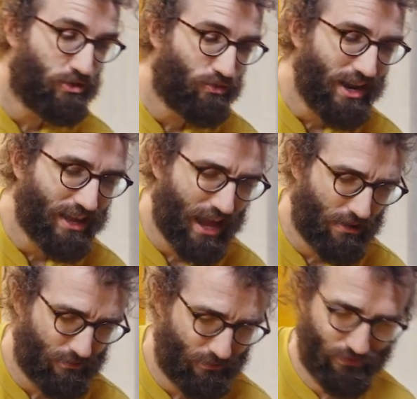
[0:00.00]
tried
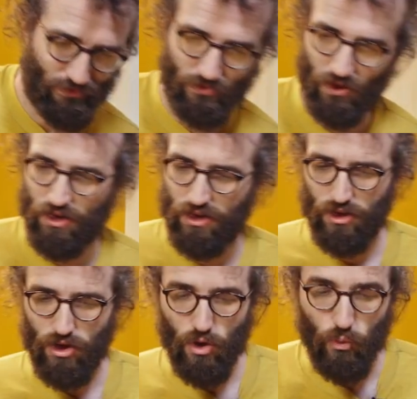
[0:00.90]
again.
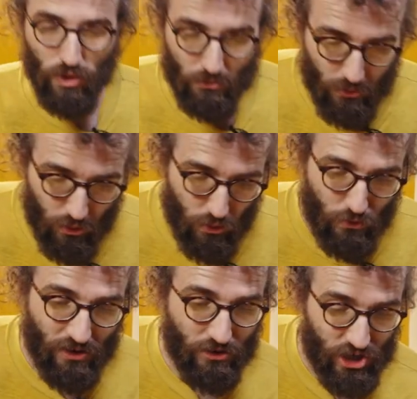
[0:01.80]
We
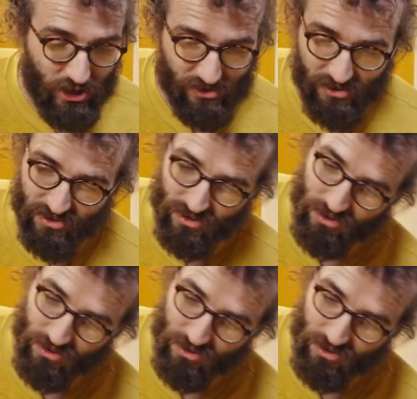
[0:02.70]
moved our cheeses,